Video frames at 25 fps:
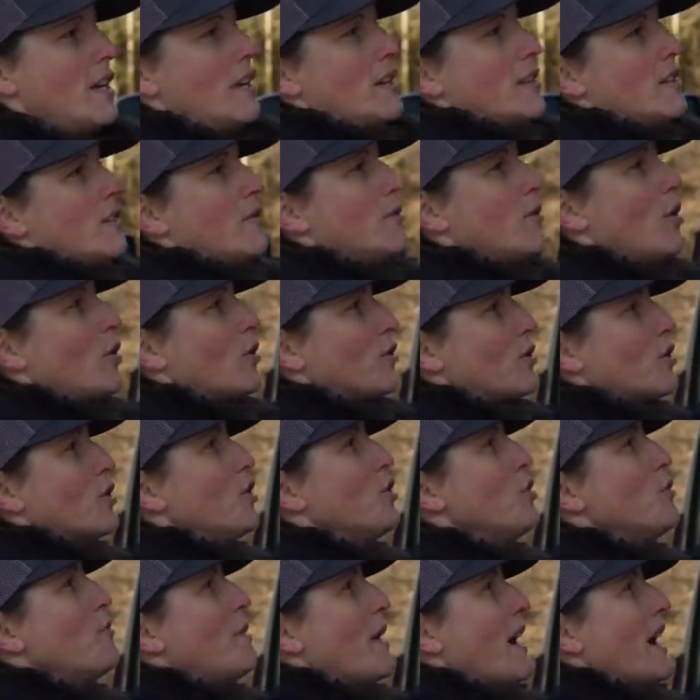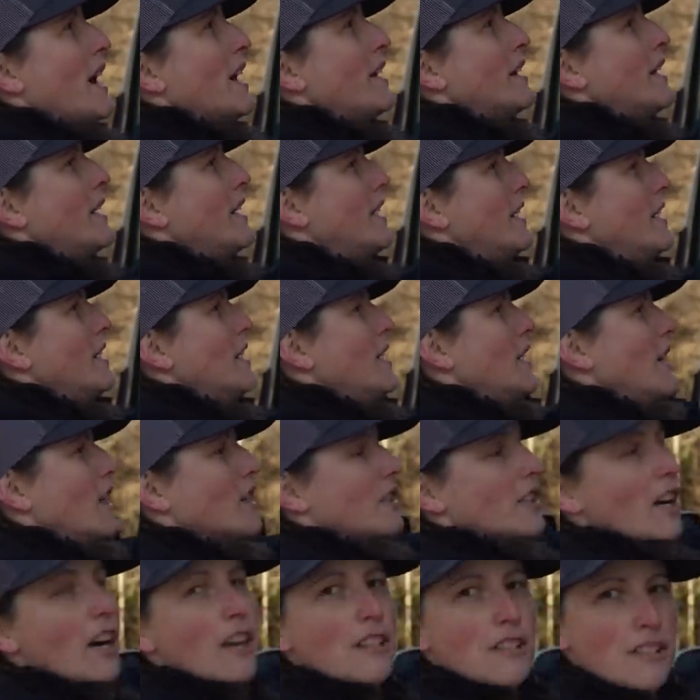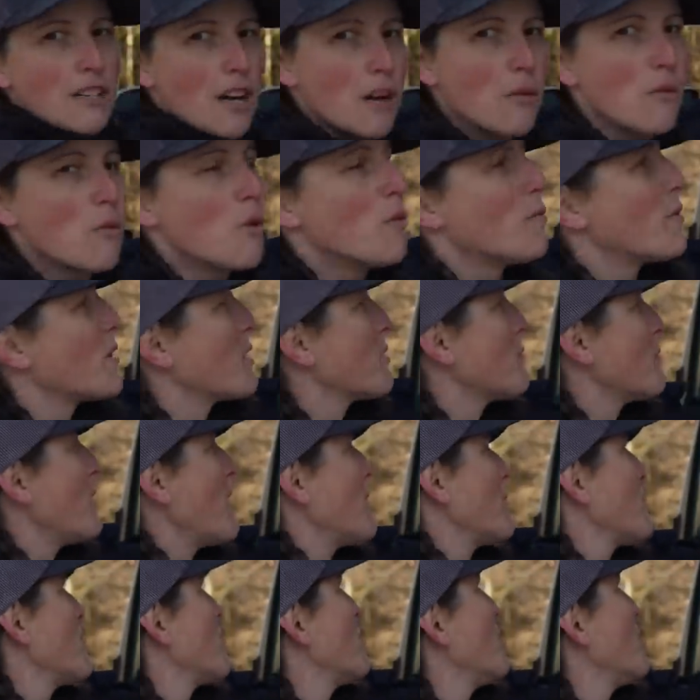So not too bad. A darn sight warmer than where we